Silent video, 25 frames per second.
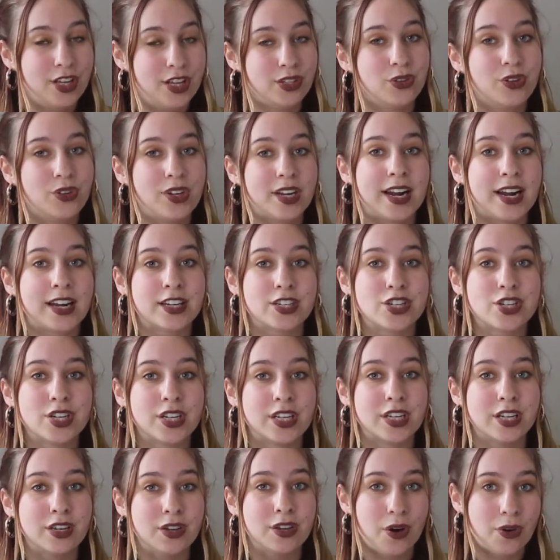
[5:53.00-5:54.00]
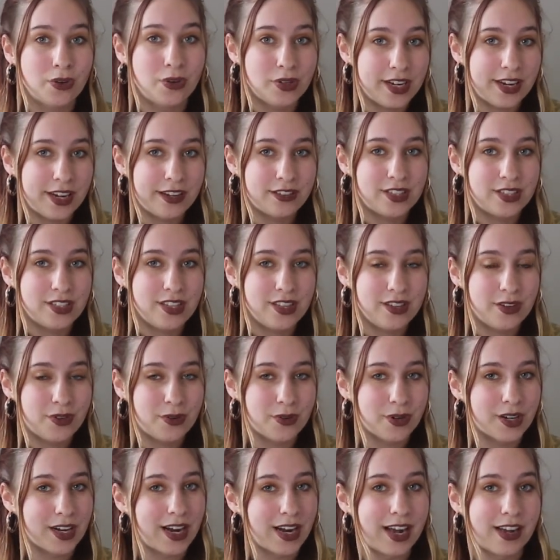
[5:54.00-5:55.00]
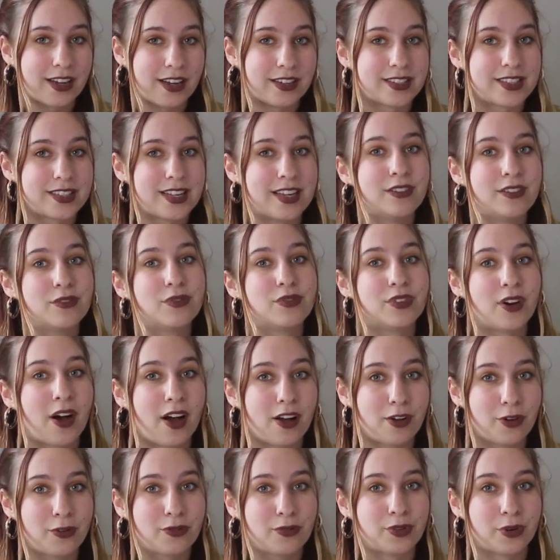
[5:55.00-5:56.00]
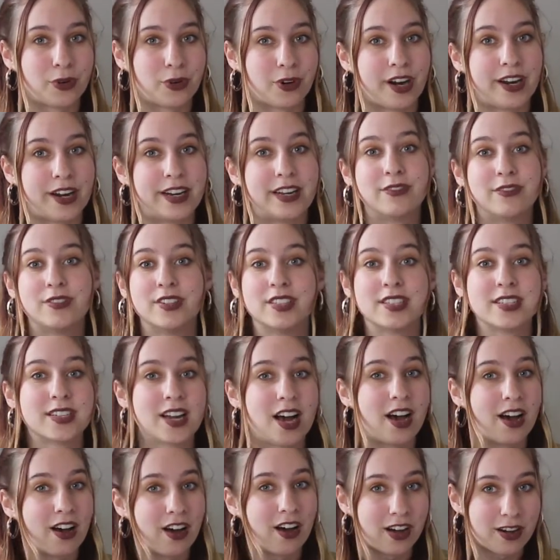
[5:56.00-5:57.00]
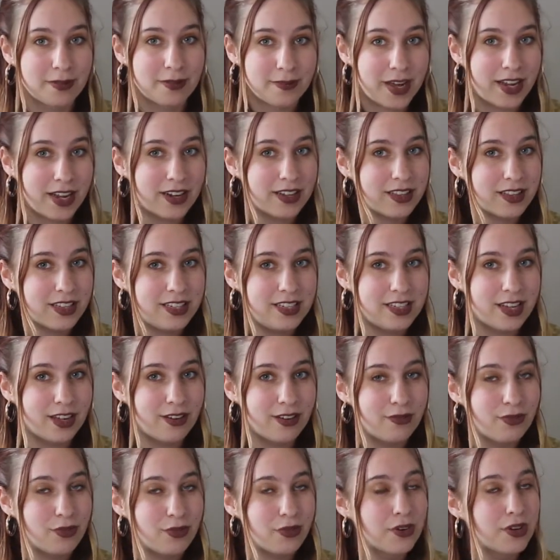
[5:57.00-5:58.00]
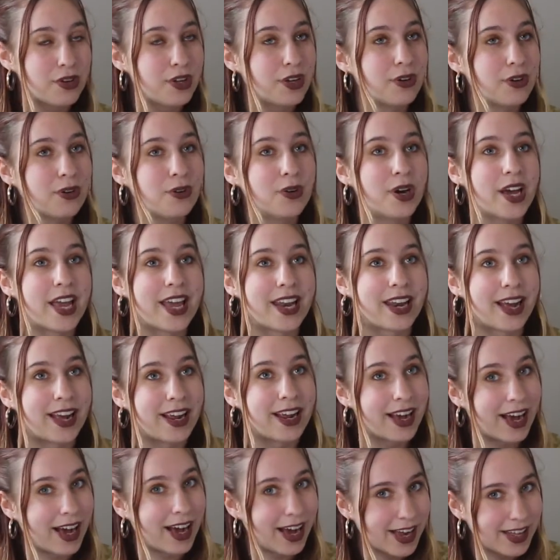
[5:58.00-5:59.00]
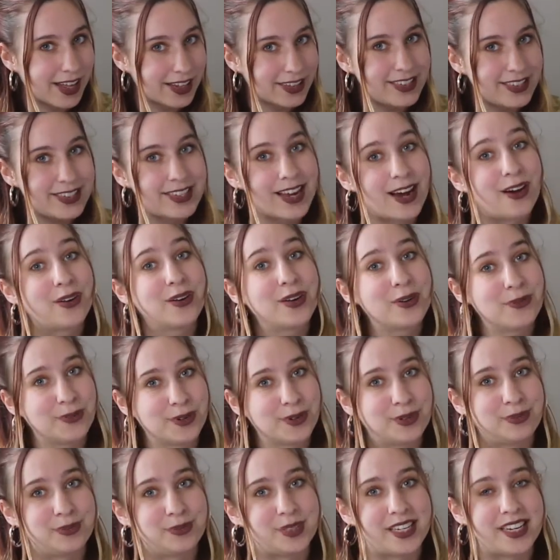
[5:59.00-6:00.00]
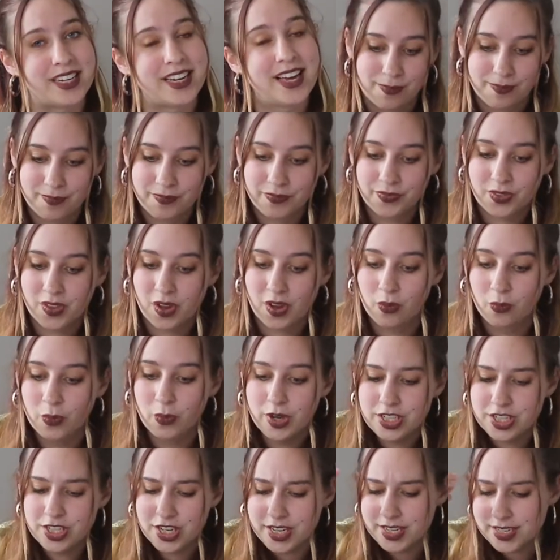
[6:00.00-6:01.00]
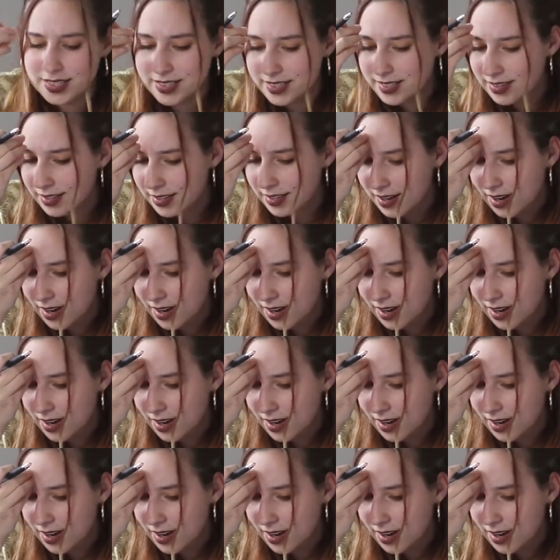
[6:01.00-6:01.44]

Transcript: You can actually go down to the courthouse and file for it if it's not automatically done for you, and I highly doubt it will be, which is